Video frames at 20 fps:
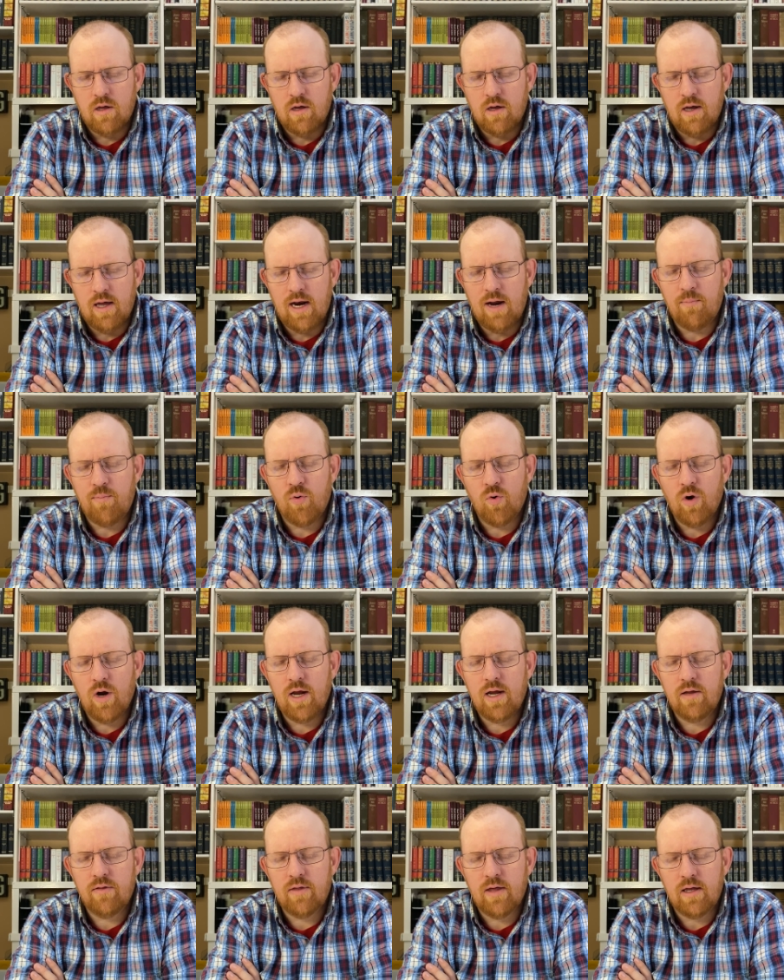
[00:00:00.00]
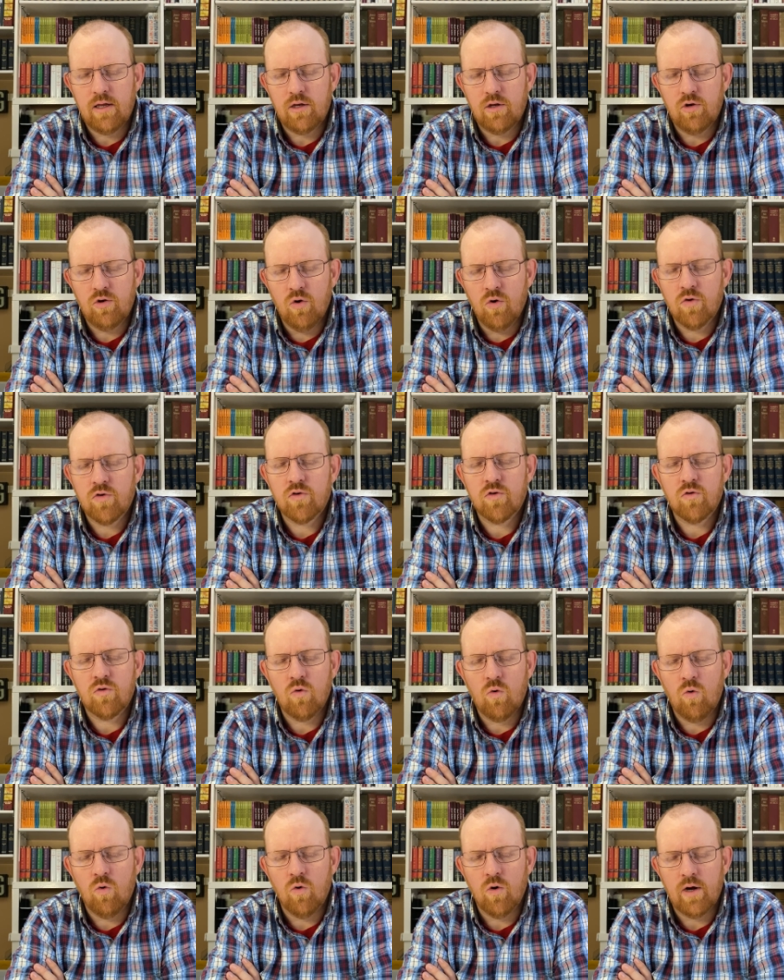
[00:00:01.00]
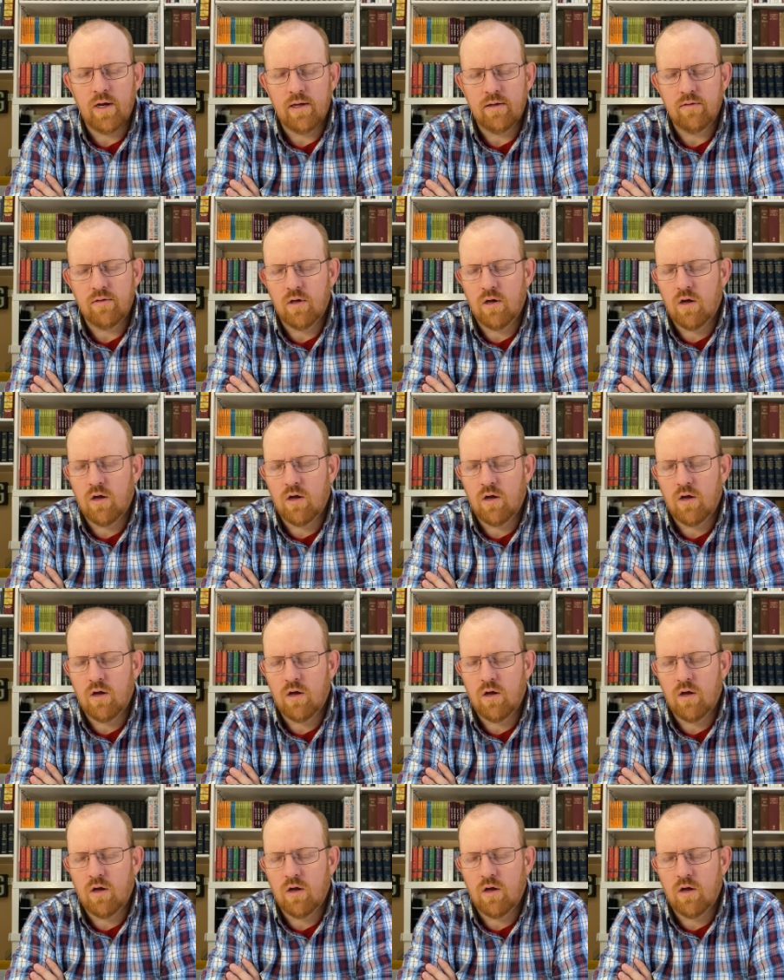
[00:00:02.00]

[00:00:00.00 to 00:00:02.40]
And I pray that your story, the